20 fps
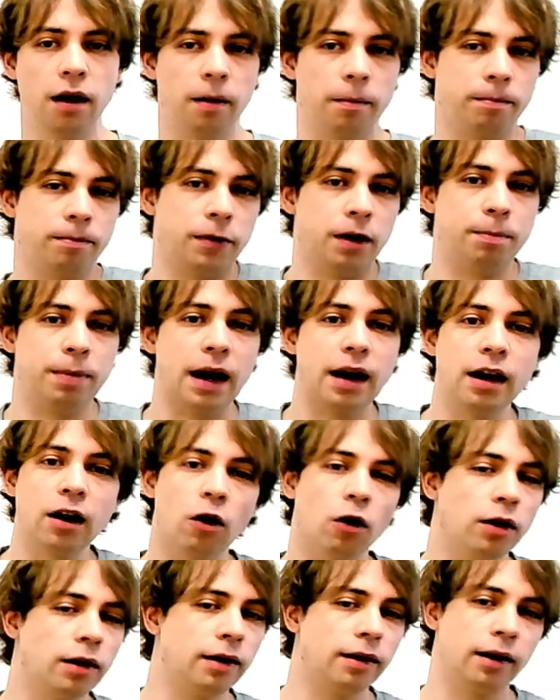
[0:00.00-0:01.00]
depending
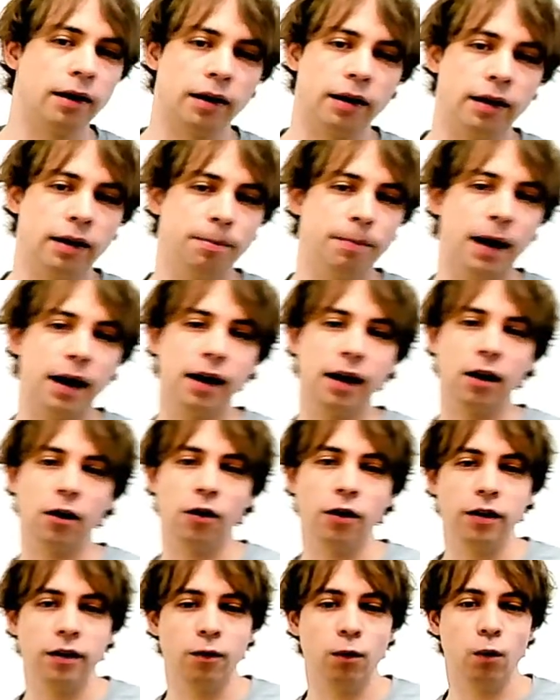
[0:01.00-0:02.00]

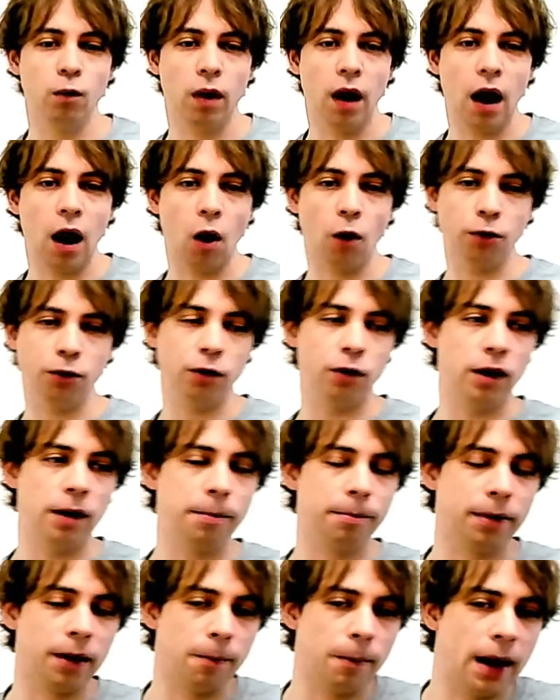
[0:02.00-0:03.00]
on how you
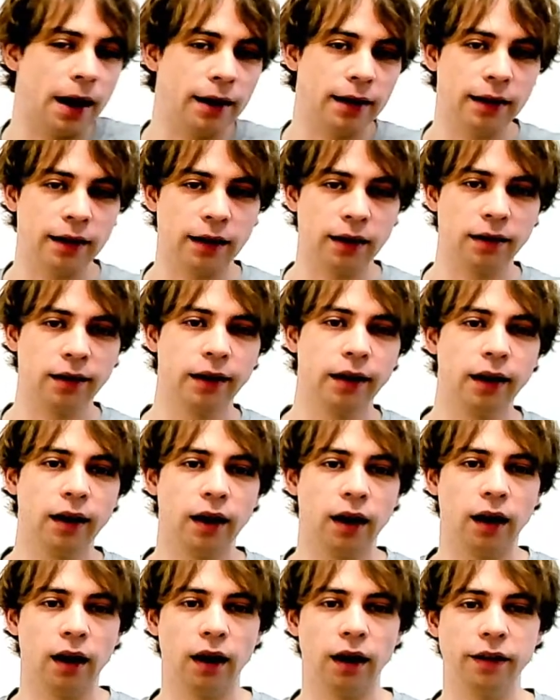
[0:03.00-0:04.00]
implemented it,
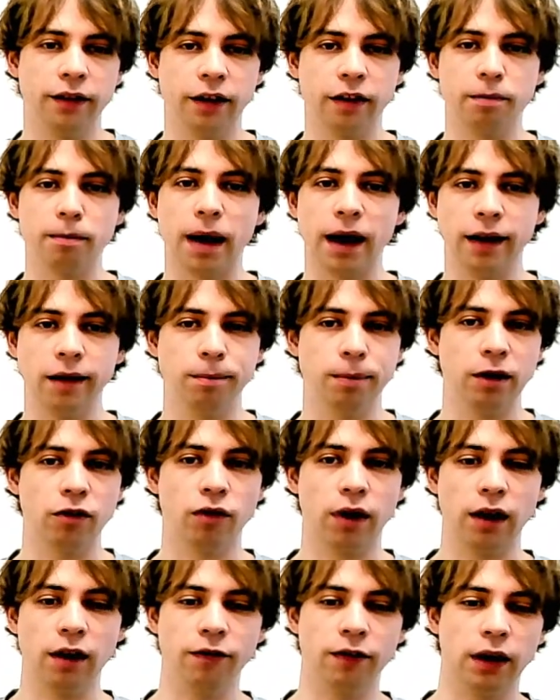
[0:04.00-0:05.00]
this might be
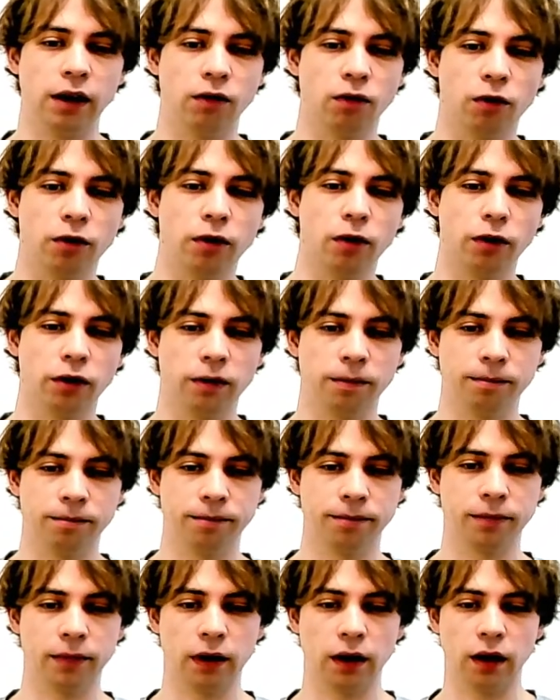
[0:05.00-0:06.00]
relevant or not,
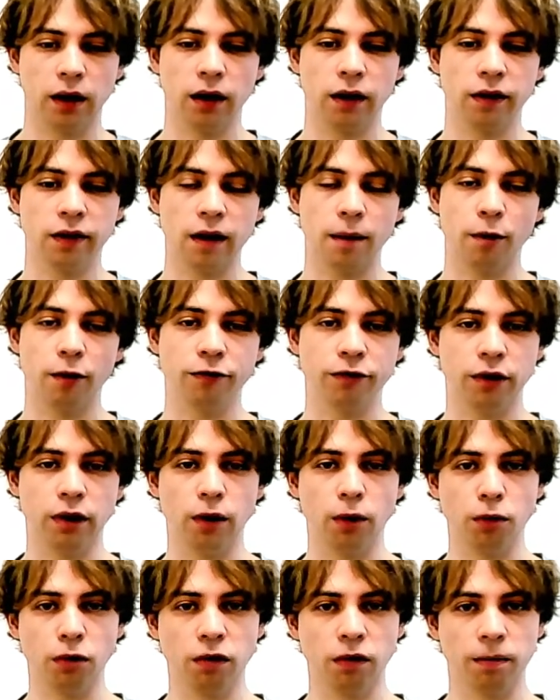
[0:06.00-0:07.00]
some of the
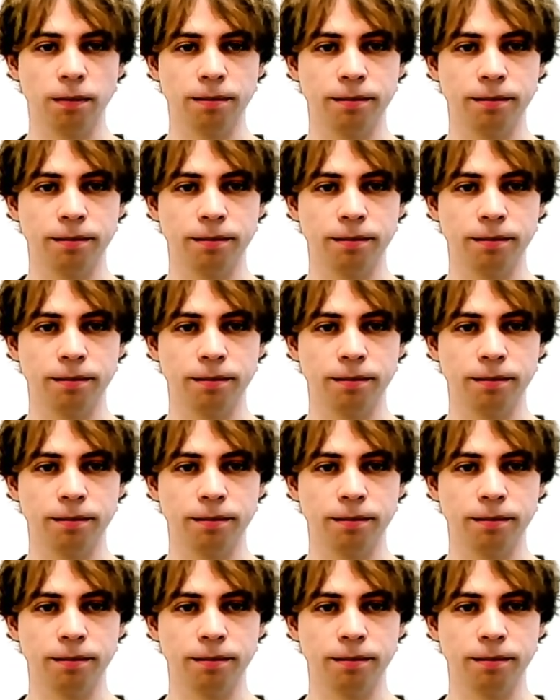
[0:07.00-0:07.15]
nodes.